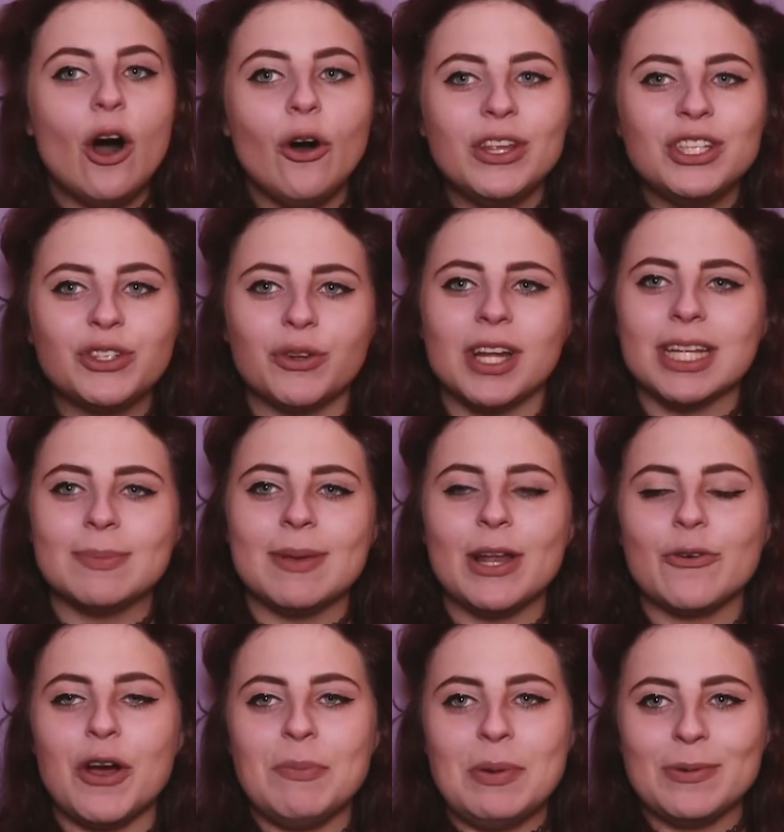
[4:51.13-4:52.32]
all these grown ass men
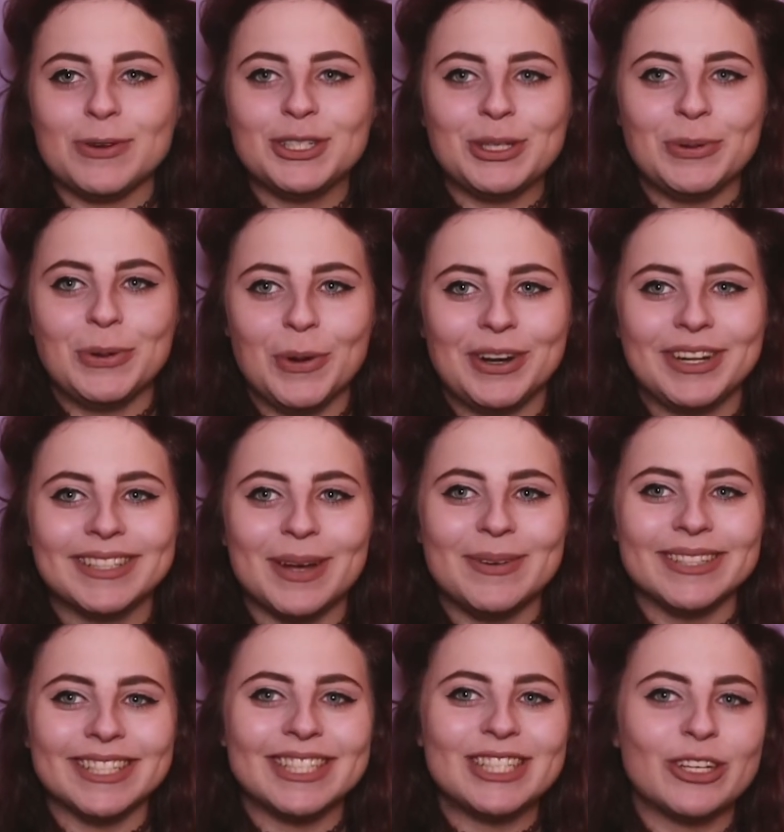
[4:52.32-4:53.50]
around me were so annoyed because I was
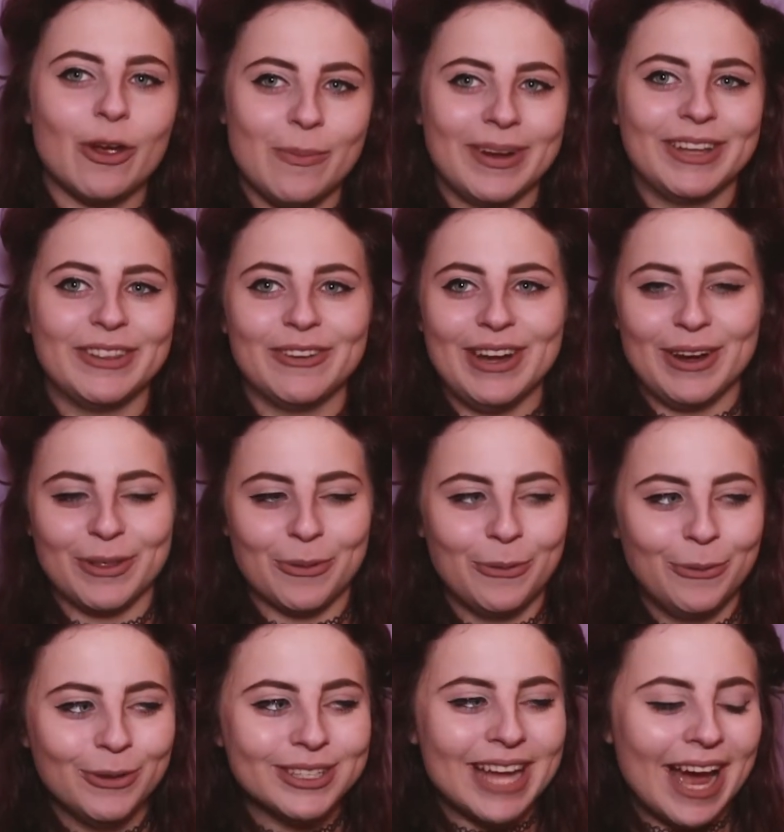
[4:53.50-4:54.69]
like screaming in their ear the
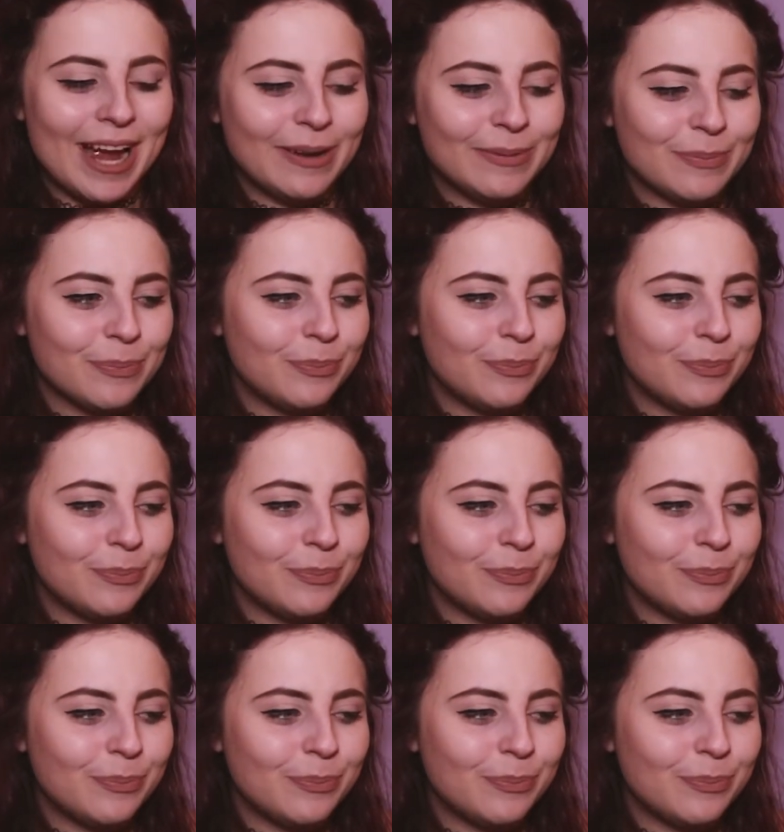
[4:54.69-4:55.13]
whole time.